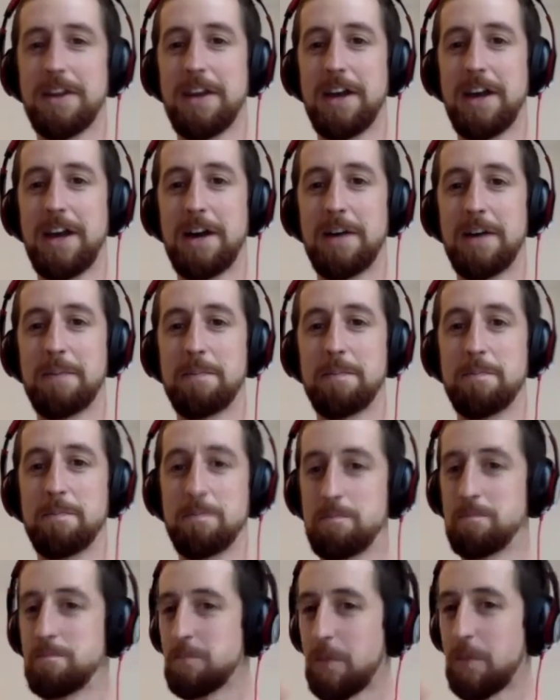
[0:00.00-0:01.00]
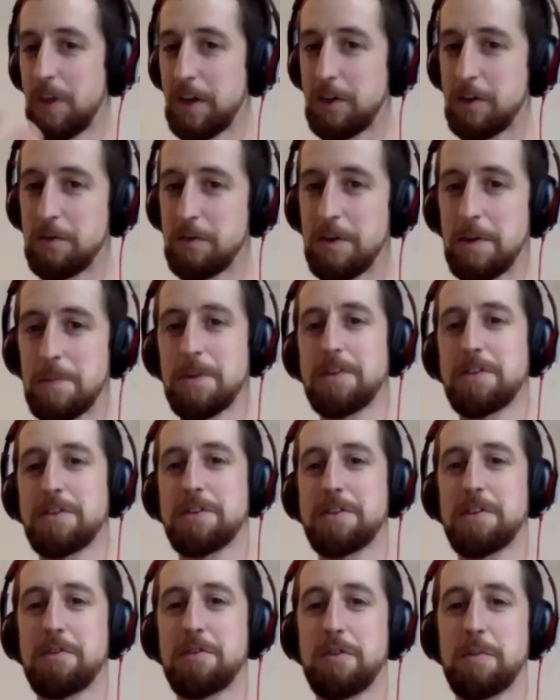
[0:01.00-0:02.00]
Thank you very much
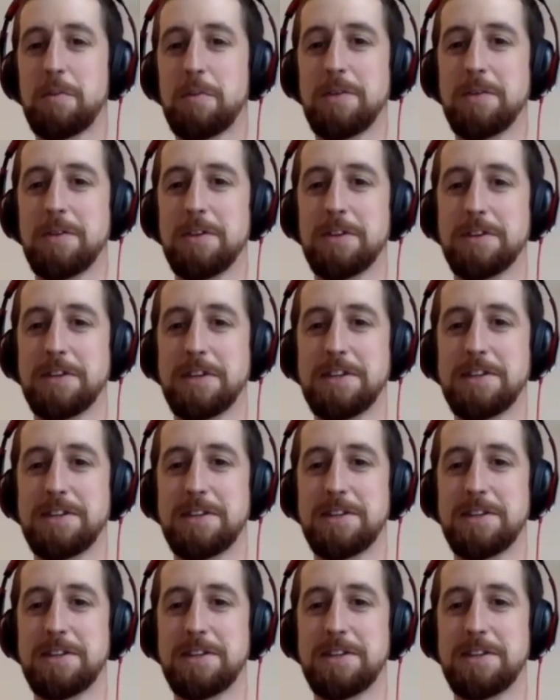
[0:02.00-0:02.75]
for being with us, Casey.